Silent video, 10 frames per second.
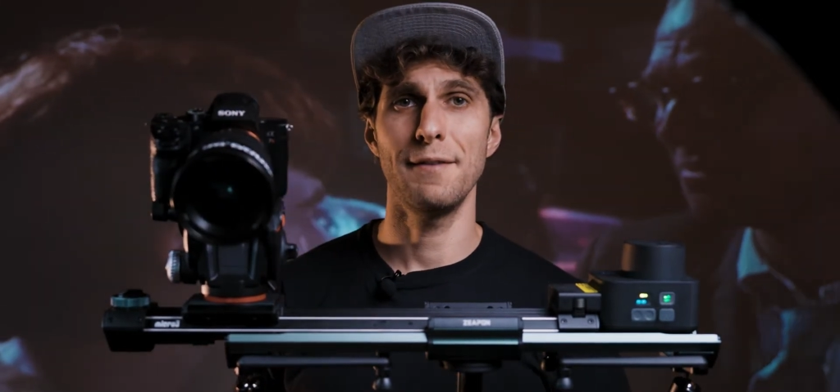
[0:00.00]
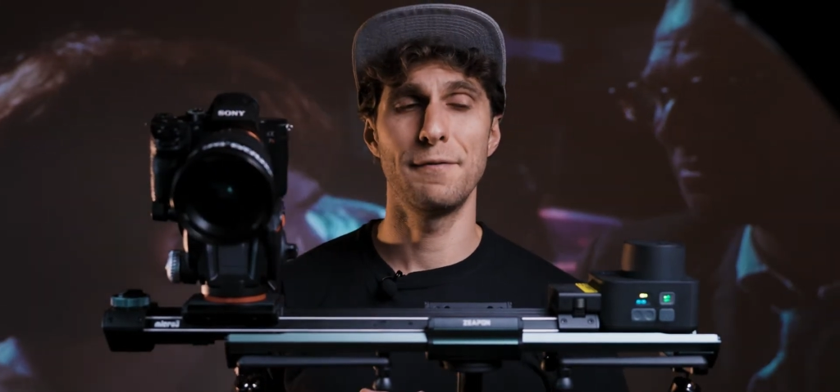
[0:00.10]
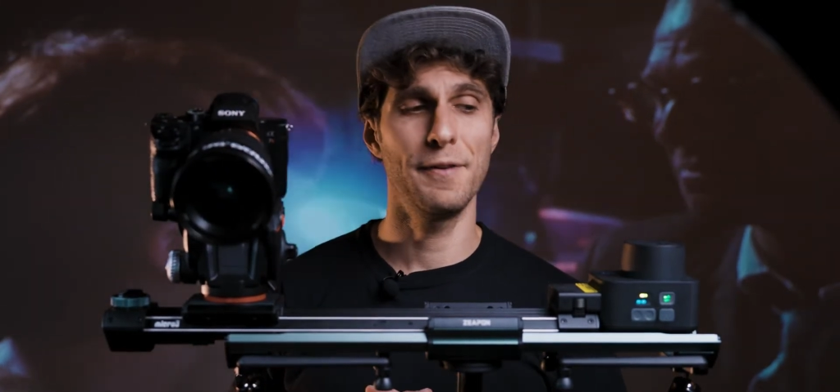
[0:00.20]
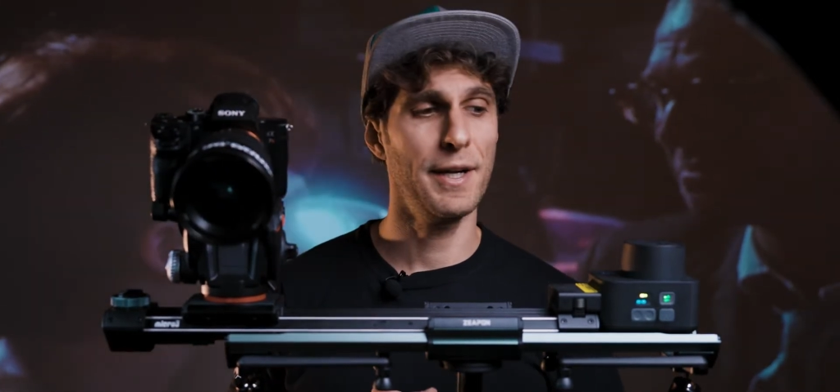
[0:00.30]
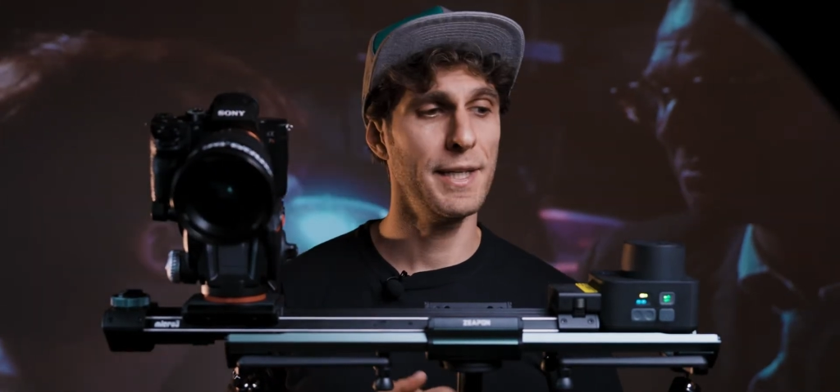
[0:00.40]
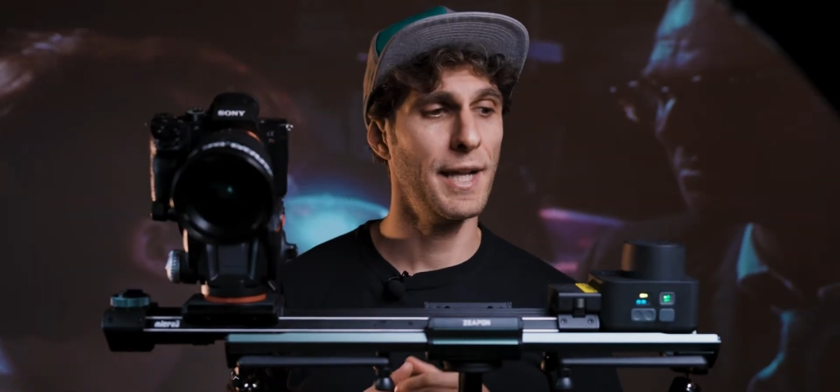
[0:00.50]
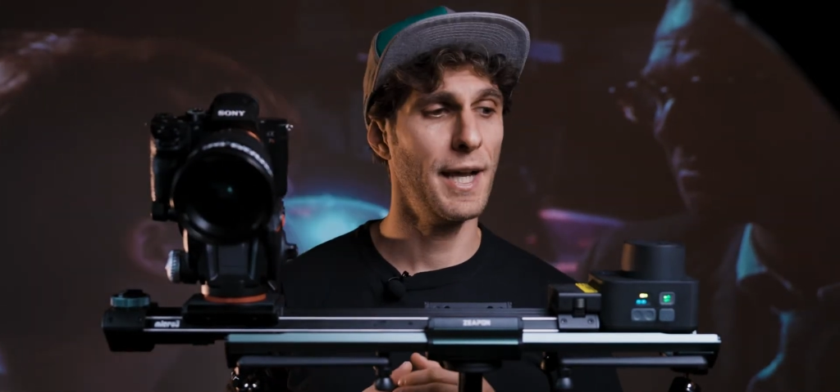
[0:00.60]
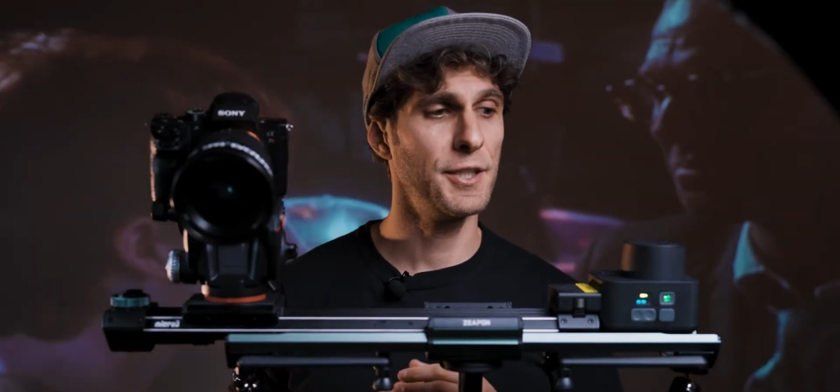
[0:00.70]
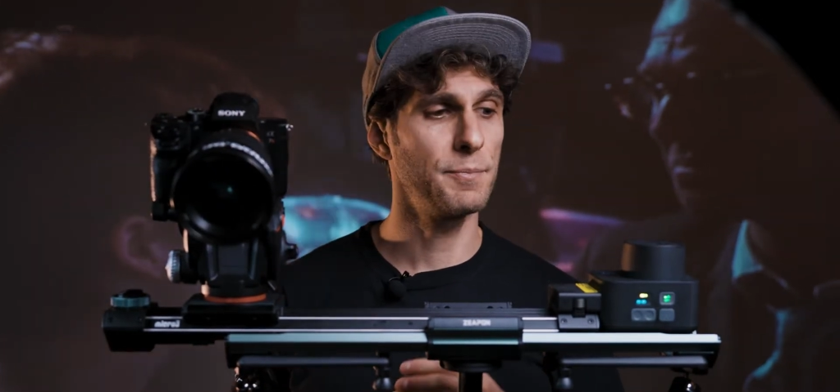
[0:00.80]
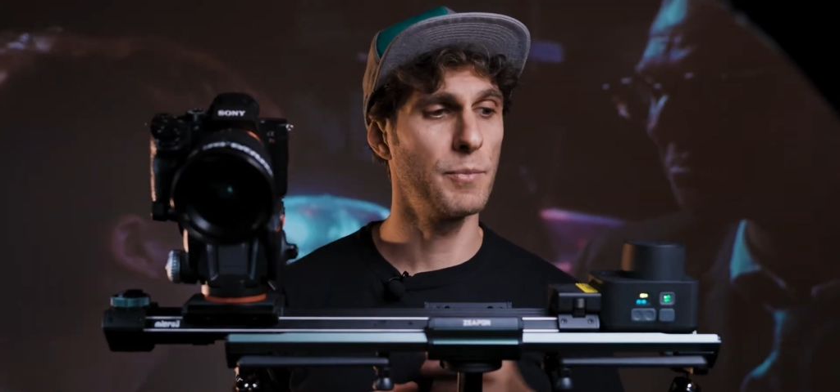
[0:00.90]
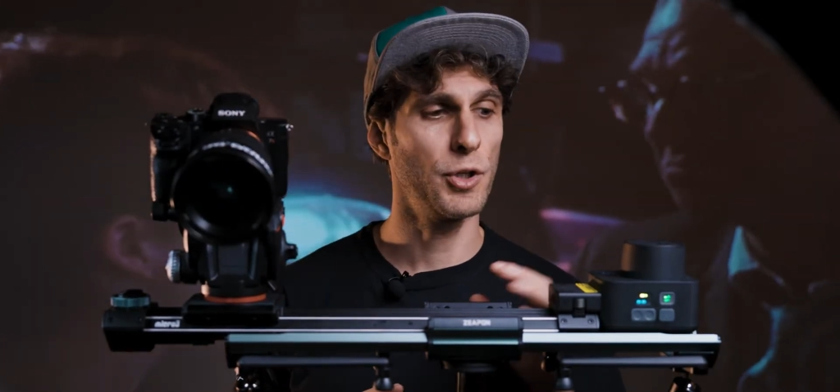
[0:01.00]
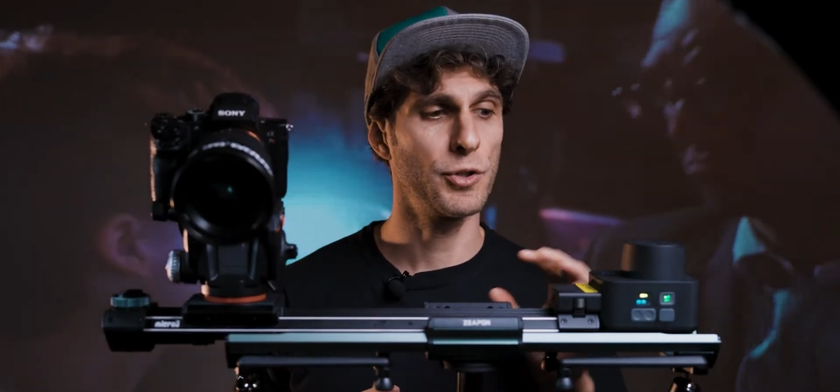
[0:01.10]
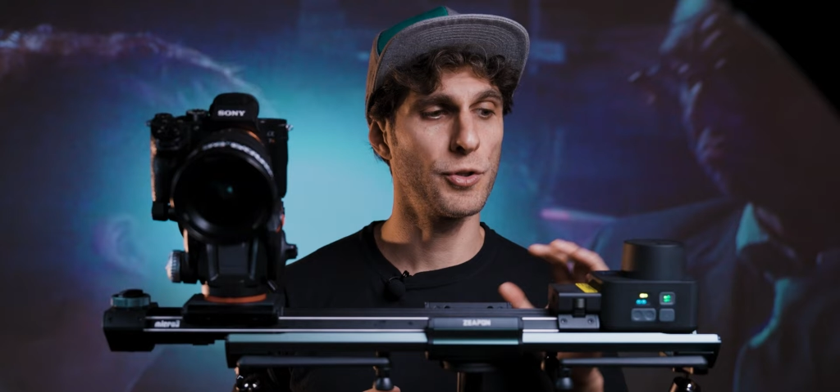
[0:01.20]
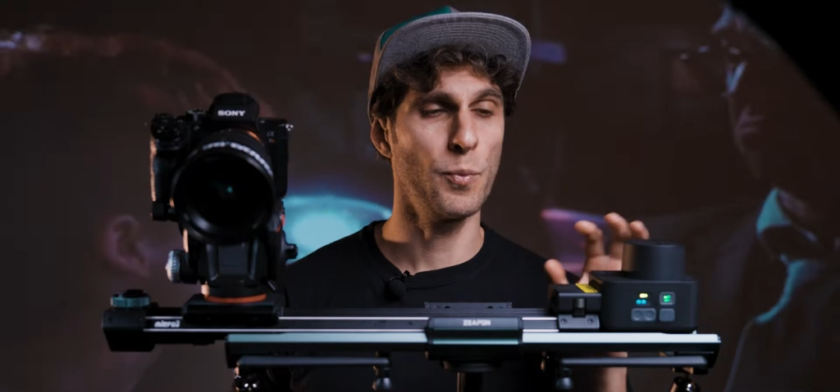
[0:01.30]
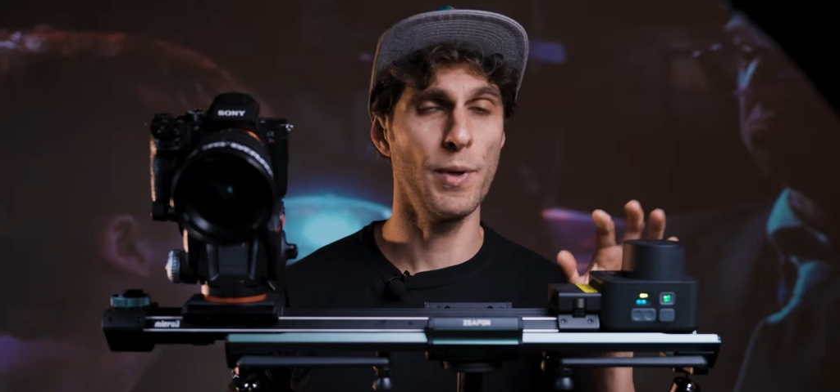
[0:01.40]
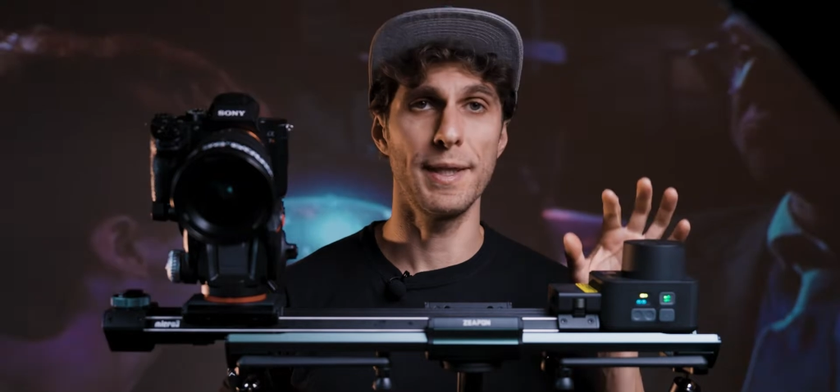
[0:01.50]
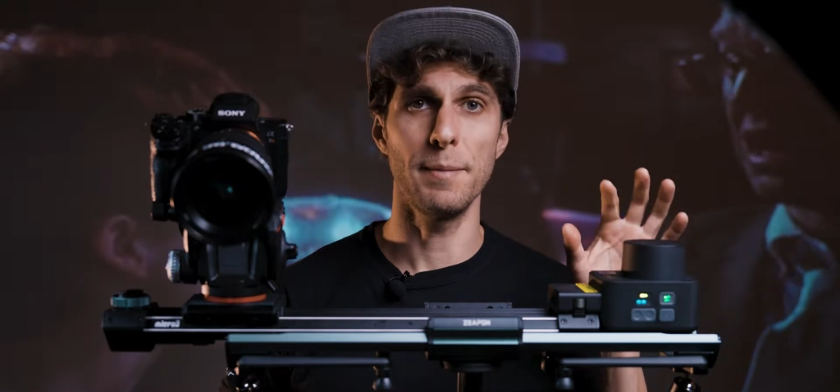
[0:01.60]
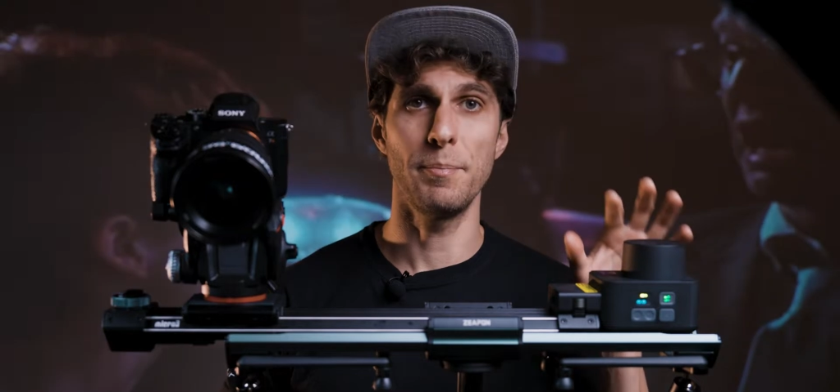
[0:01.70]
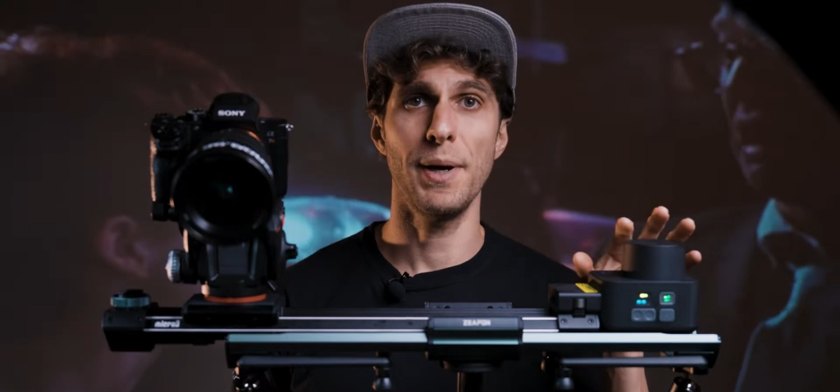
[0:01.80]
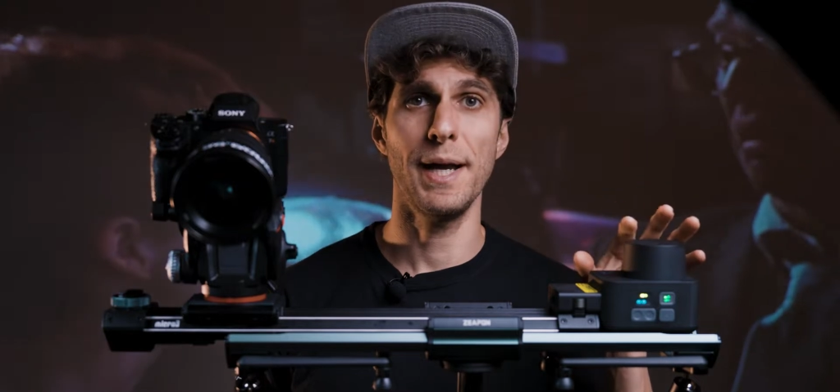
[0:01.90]
a very nice motor with
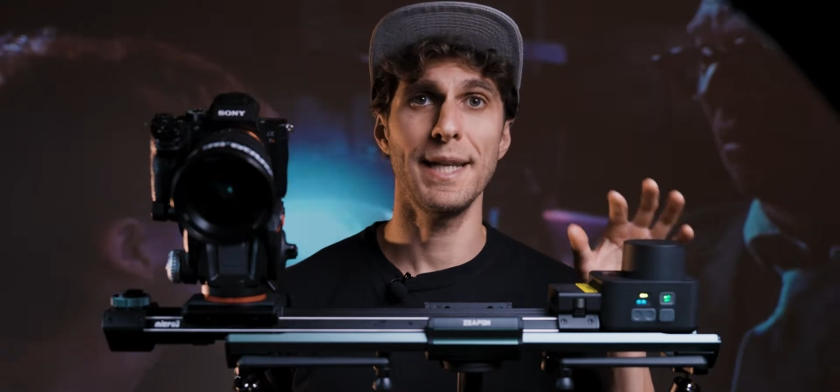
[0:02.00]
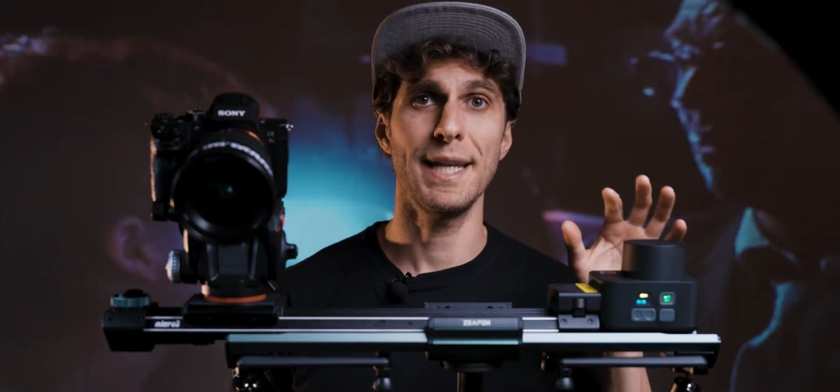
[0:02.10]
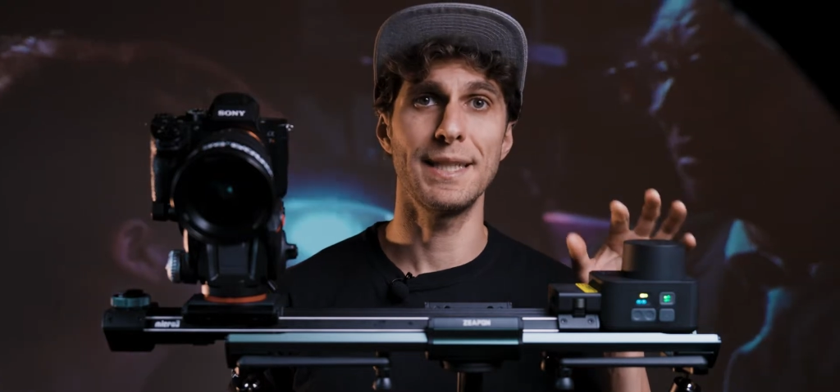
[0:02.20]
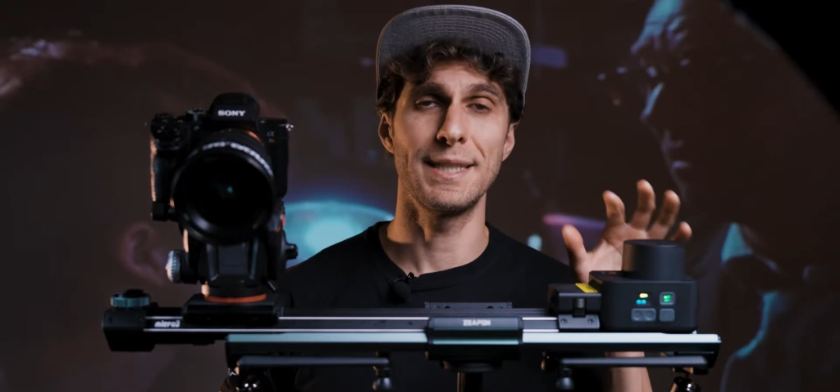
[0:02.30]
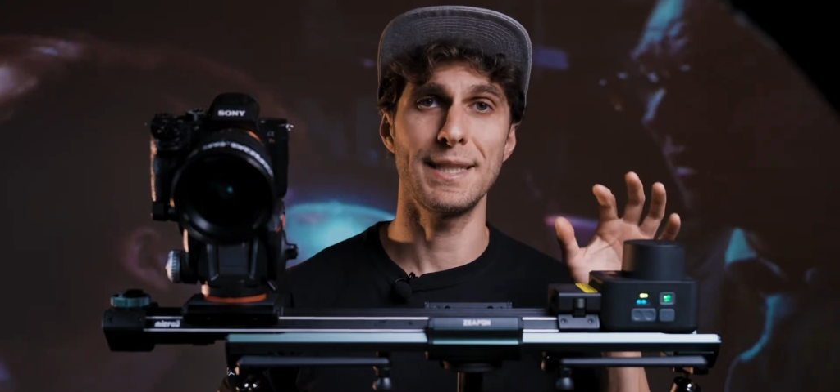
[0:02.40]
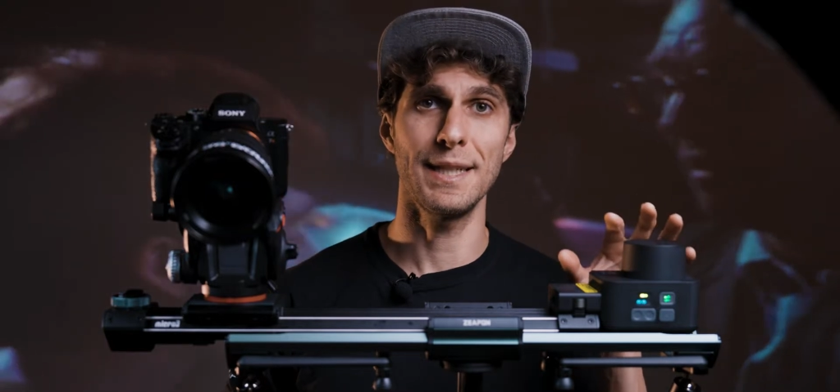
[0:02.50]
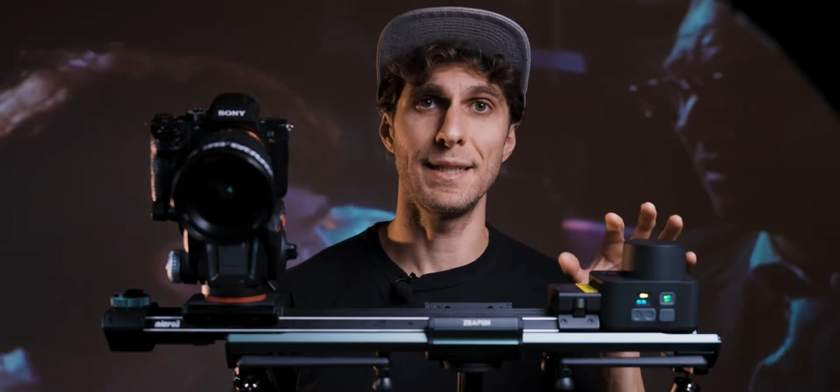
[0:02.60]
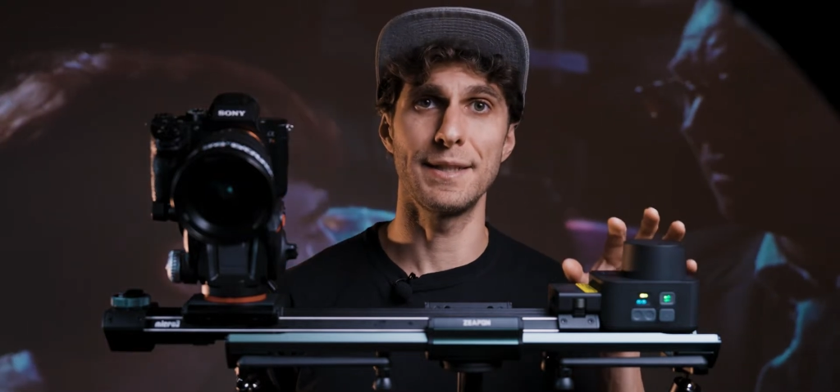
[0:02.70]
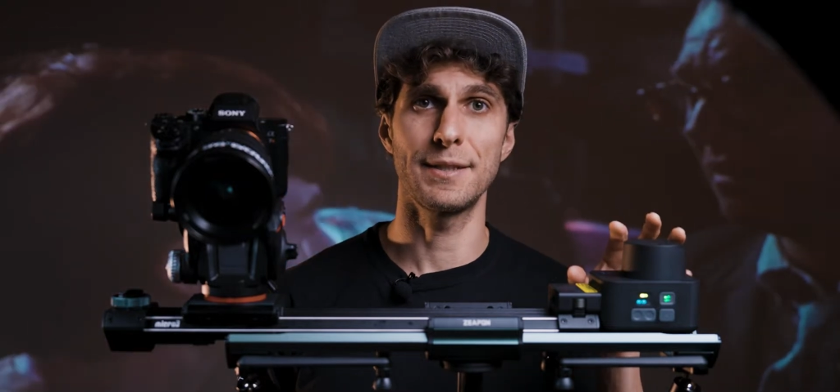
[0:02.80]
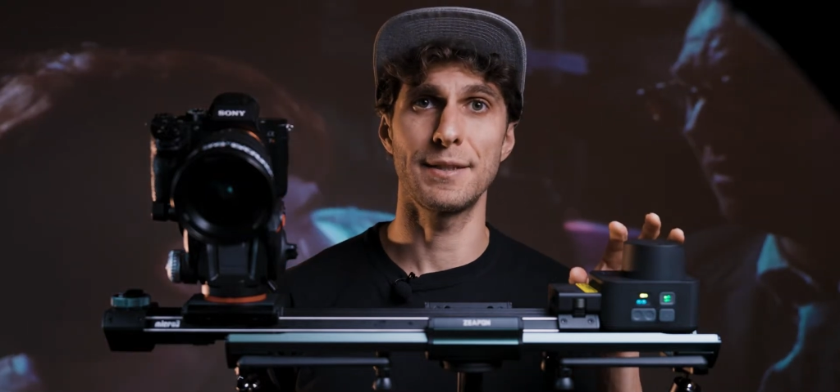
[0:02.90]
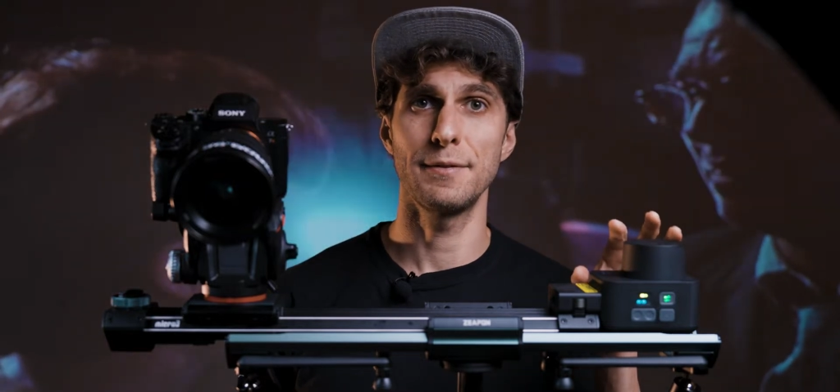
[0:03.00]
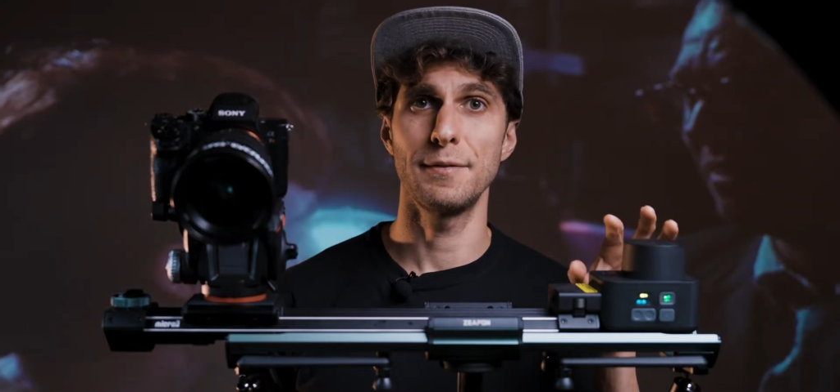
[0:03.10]
the pan and tilt